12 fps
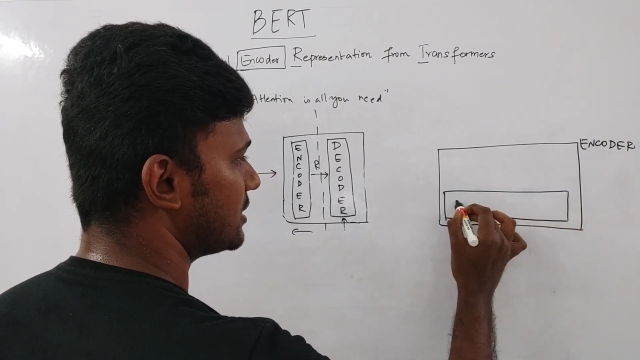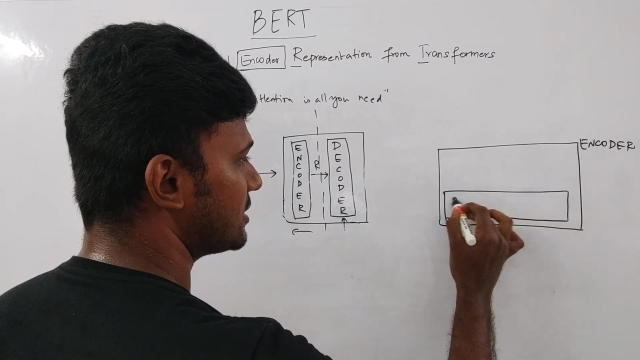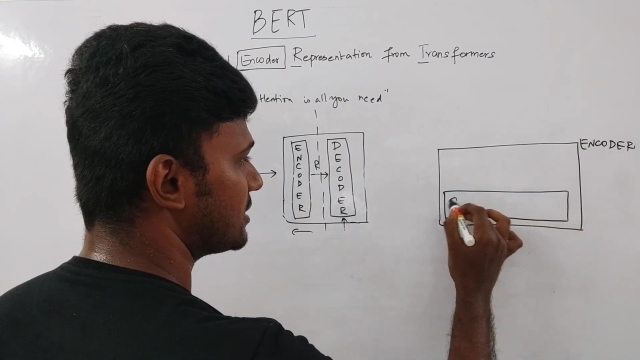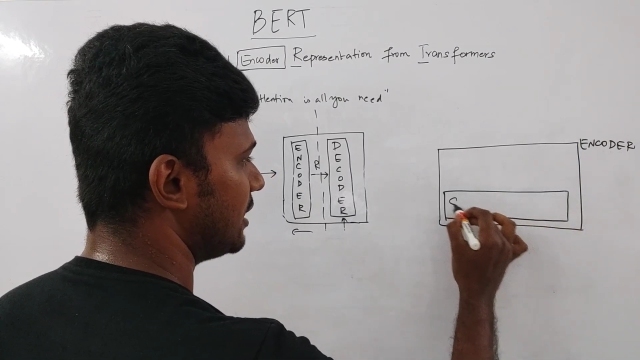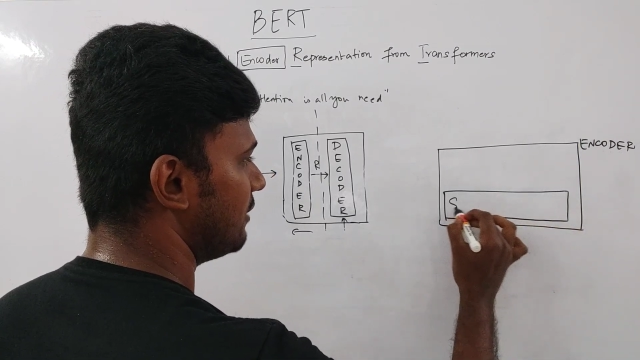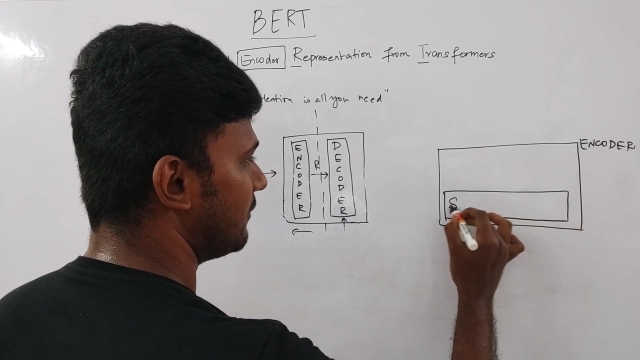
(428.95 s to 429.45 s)
a
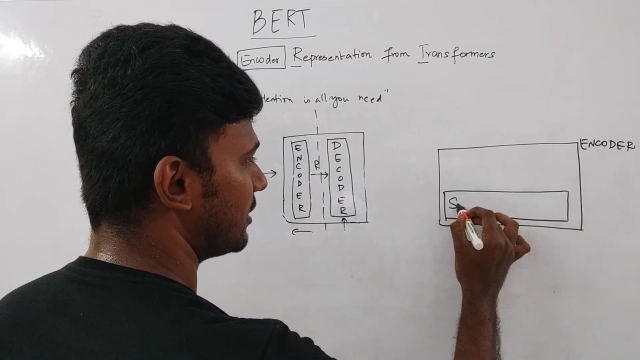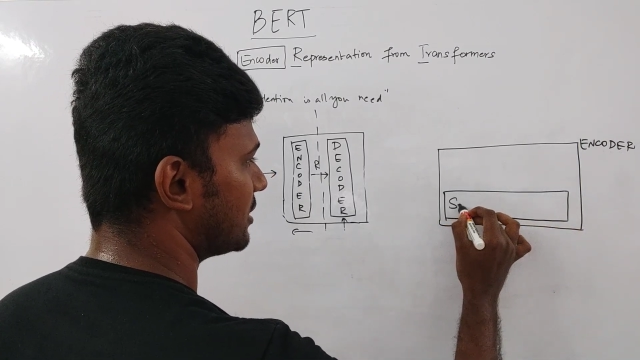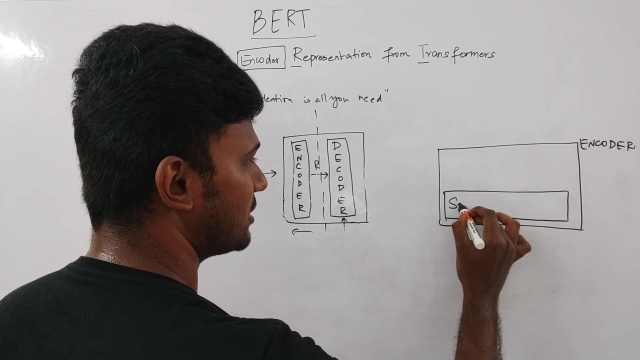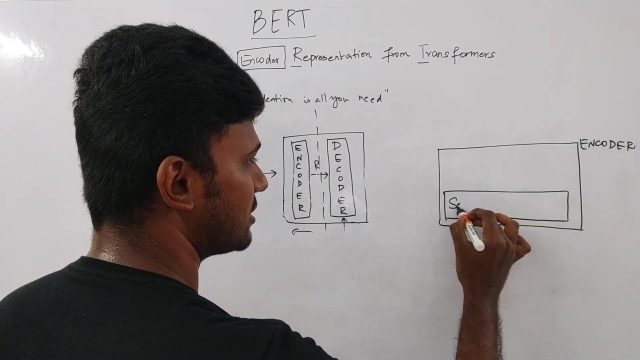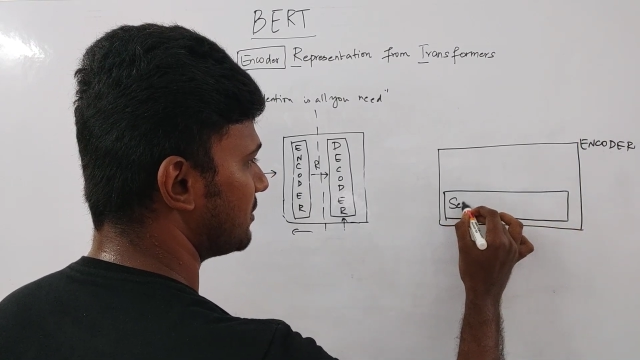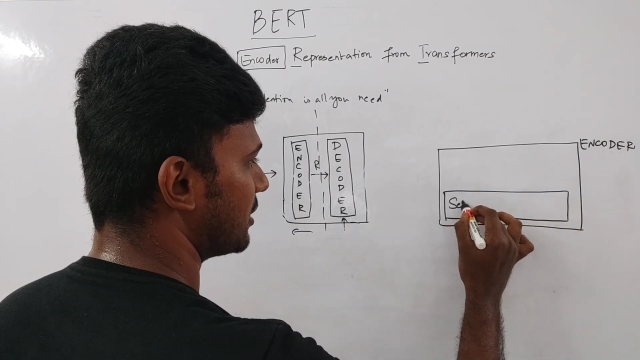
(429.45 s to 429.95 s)

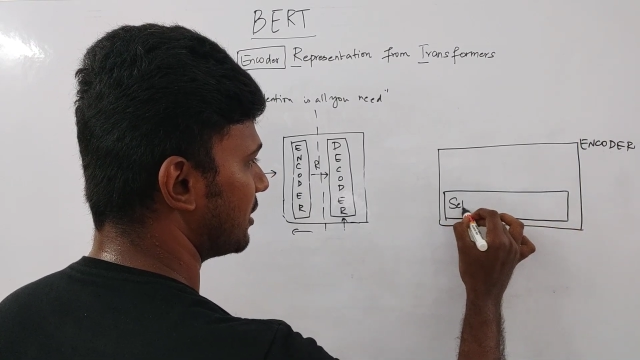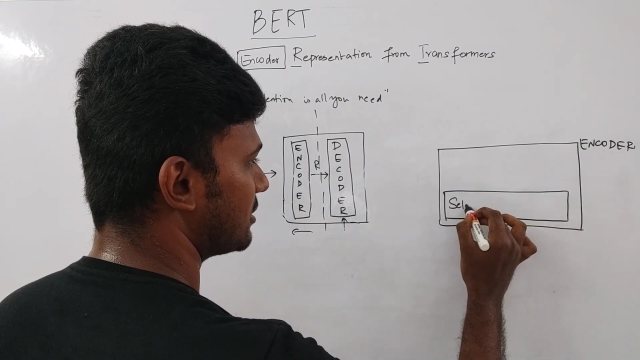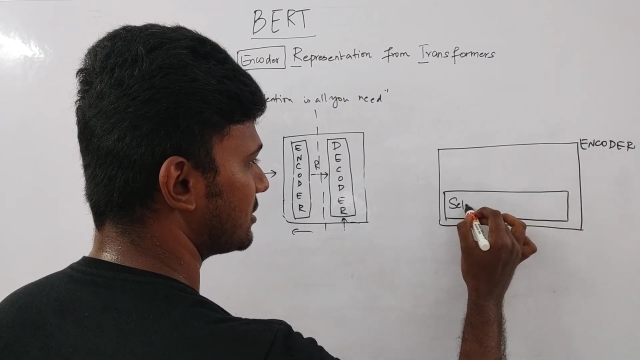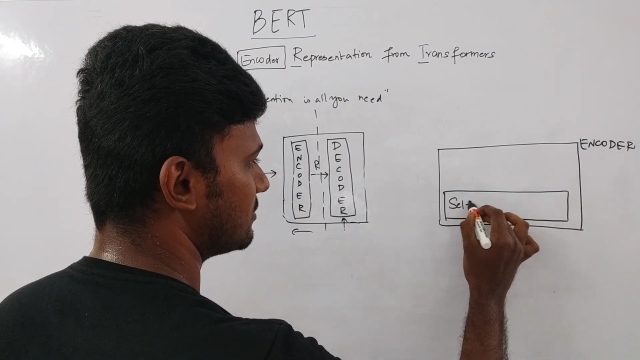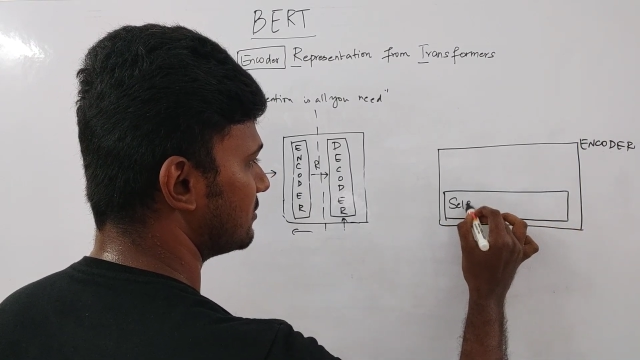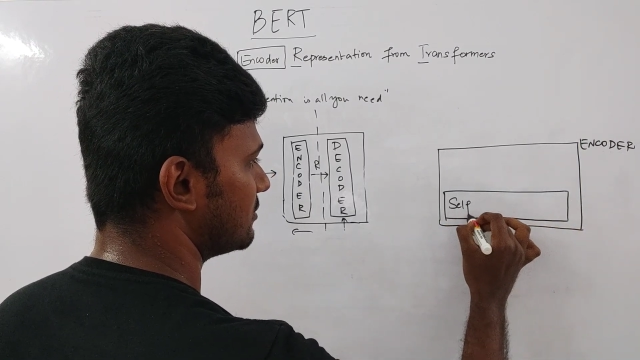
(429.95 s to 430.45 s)
self-attention
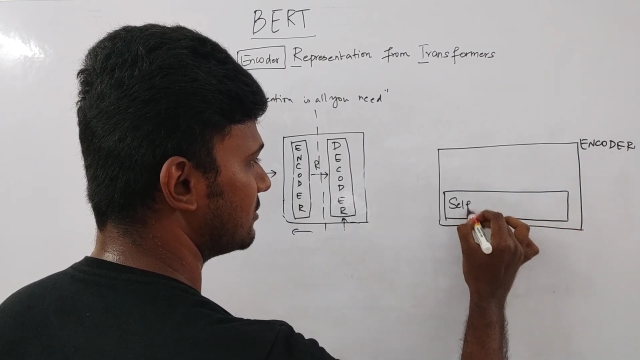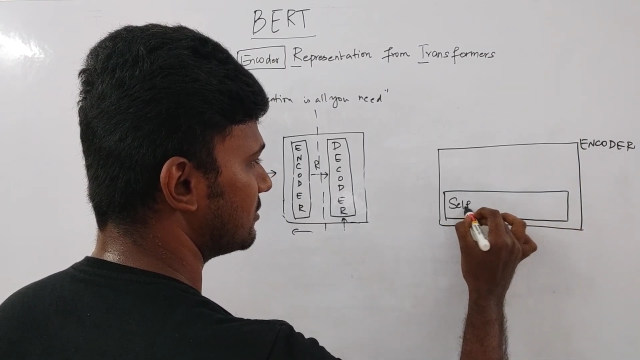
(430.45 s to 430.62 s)
mechanism.